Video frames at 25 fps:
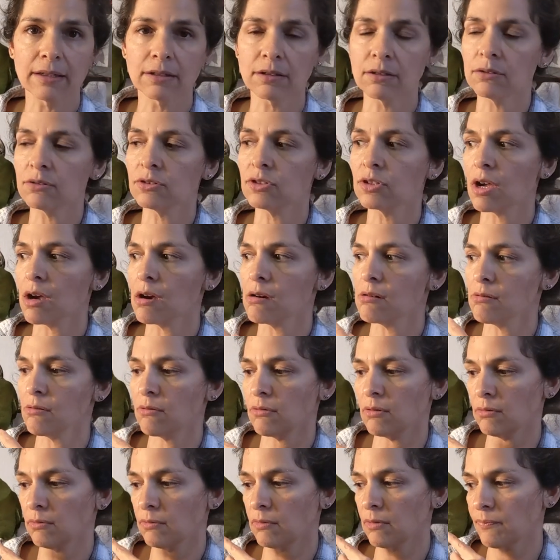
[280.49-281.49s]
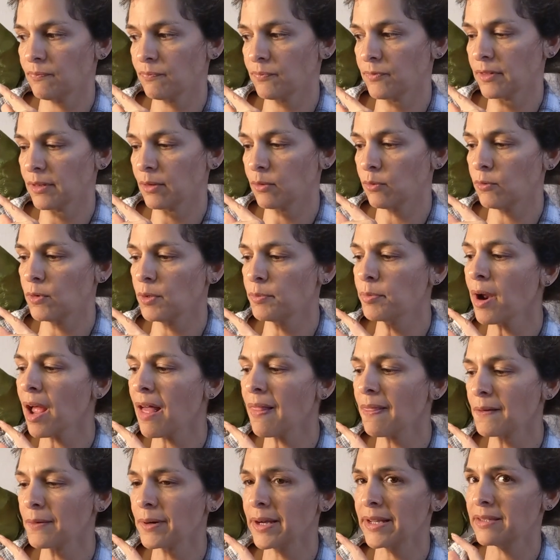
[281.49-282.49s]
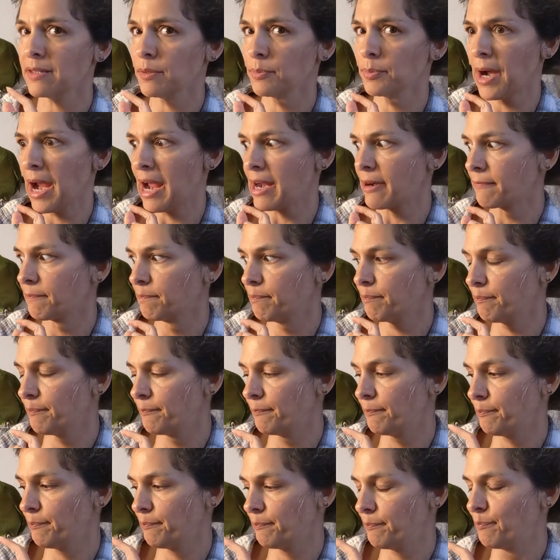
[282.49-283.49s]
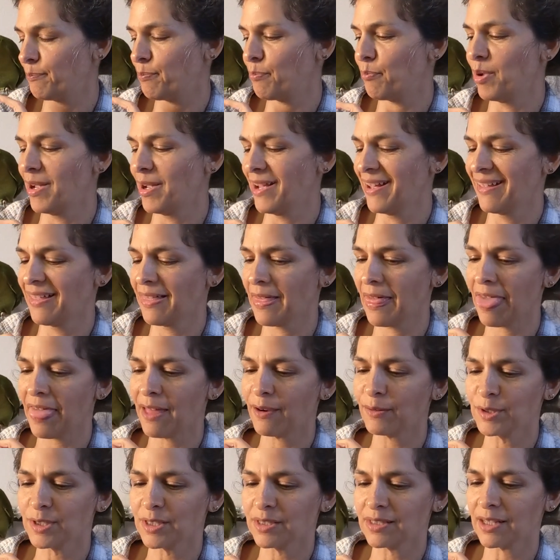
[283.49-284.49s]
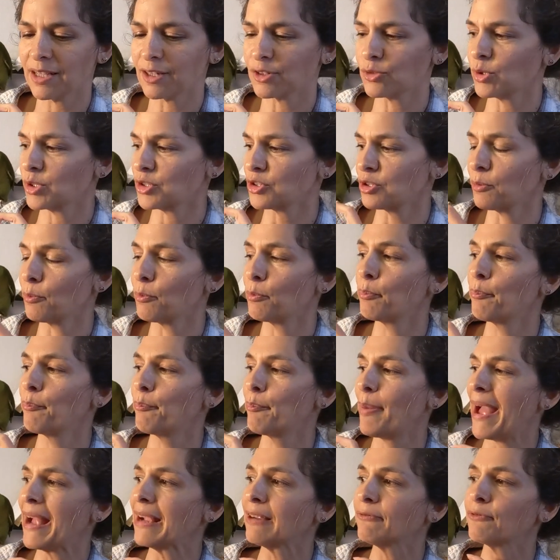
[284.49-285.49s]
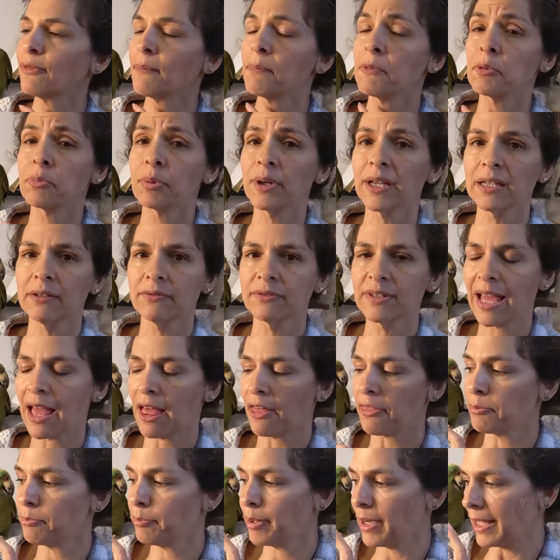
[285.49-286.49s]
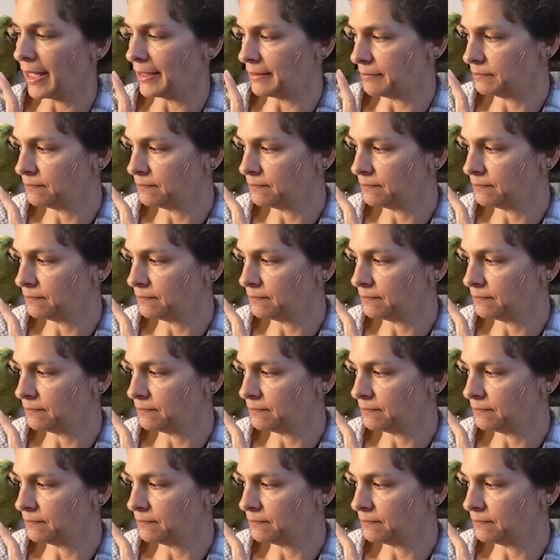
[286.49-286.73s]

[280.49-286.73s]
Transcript: So we brought Lorenzo Brack, that was a tongue twister, back from the brink of death, but